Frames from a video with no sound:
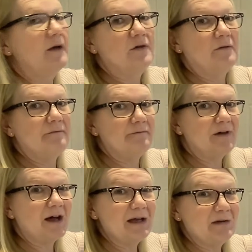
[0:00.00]
I've got
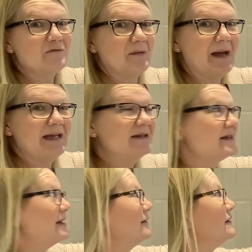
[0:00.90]
5
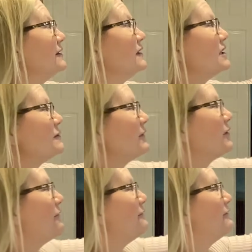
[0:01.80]
remainder, so I've
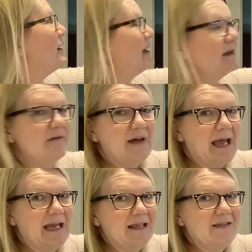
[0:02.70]
got 5
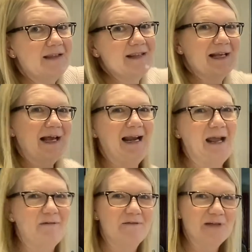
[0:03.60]
eighths
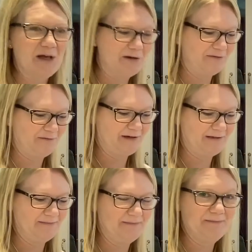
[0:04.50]
left over.
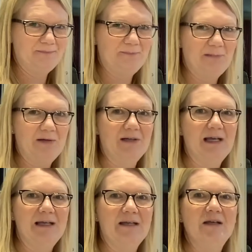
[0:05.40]

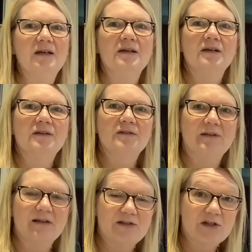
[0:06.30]
Okay, so
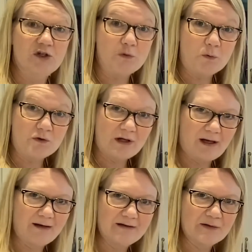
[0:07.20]
that's the
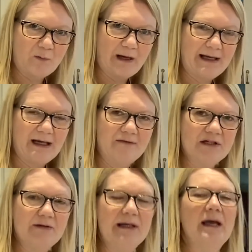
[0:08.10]
shortcut way of
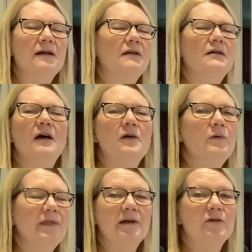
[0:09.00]
doing it. And I
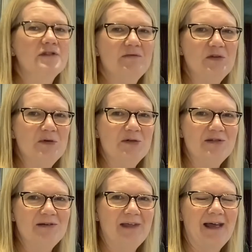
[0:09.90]
know that lots of you can
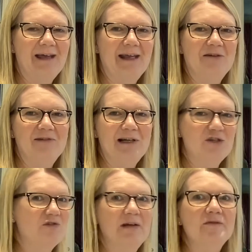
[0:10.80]
do that in a really
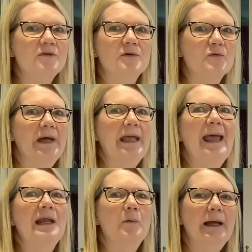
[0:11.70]
straightforward way
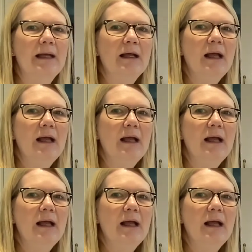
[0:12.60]
anyway.